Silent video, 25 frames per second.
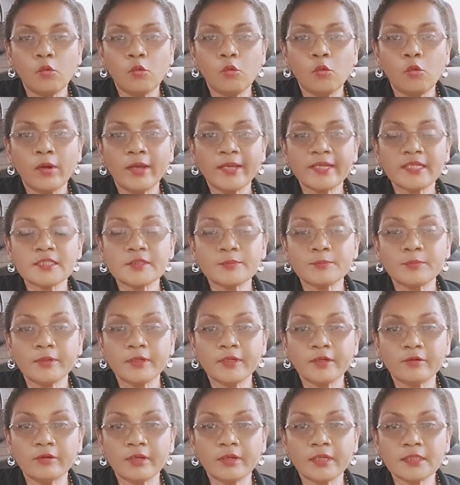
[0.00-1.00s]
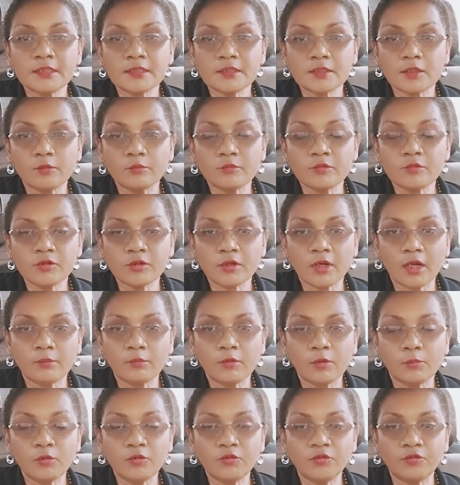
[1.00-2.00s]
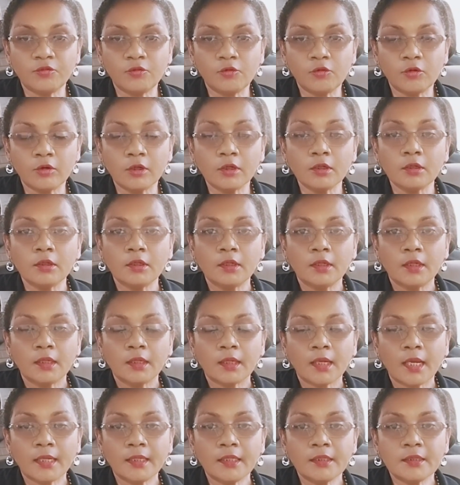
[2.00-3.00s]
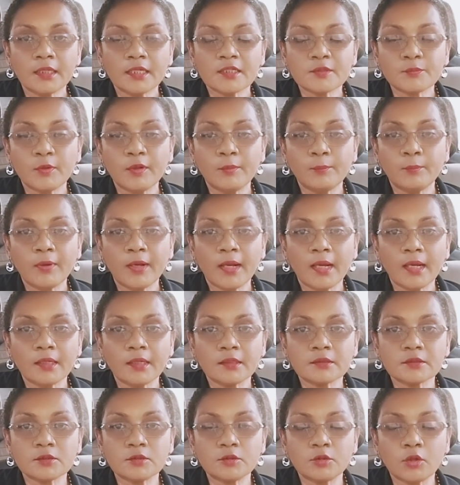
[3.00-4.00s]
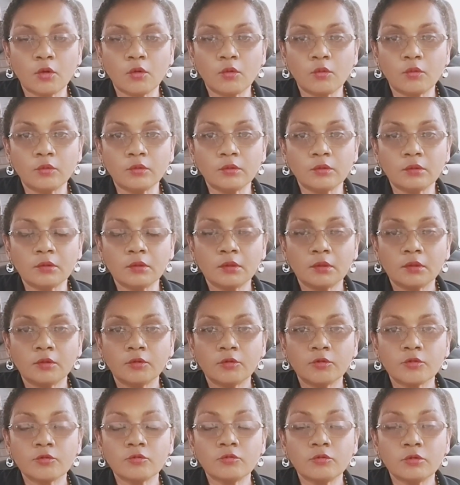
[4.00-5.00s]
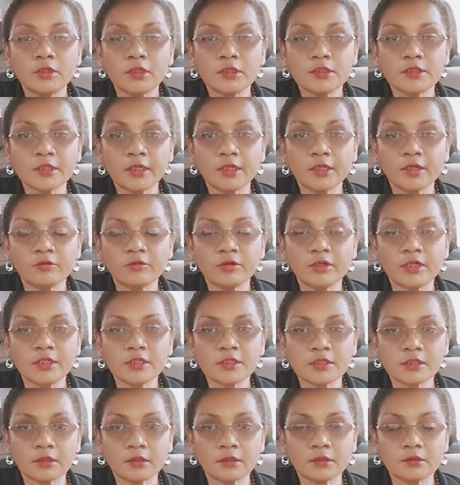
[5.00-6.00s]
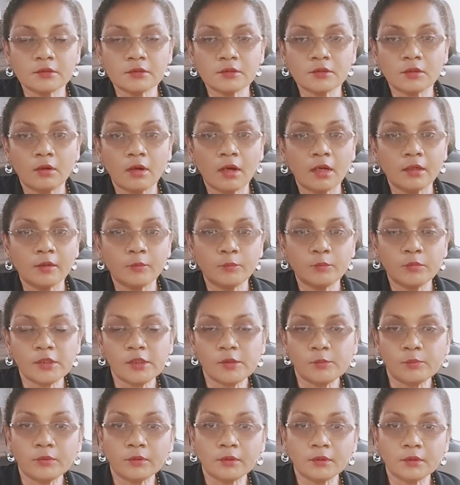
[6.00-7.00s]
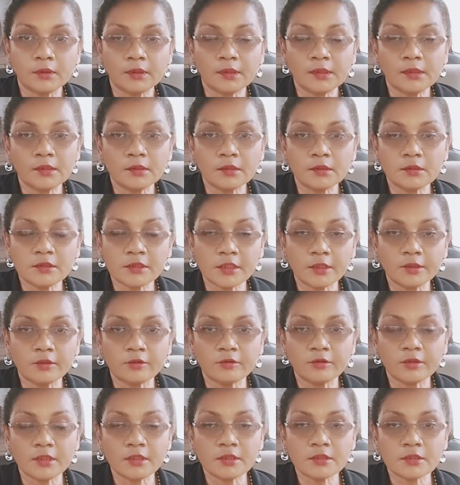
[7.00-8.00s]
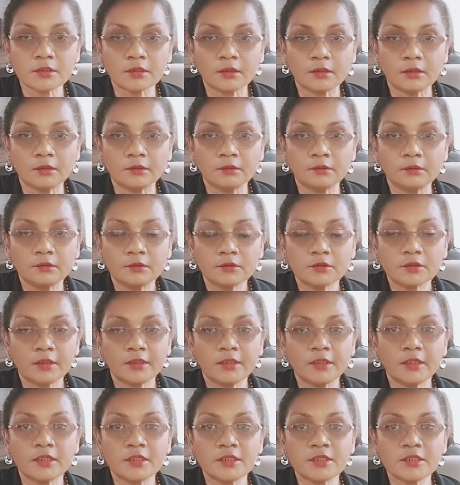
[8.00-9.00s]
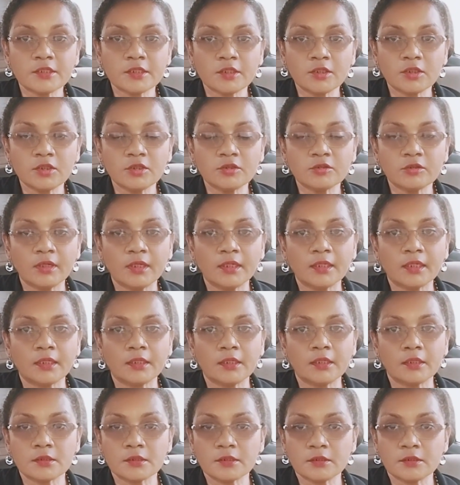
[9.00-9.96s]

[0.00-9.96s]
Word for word: who experienced some trauma before, and it has been passed down through the generations to other people in the generation, so their children and their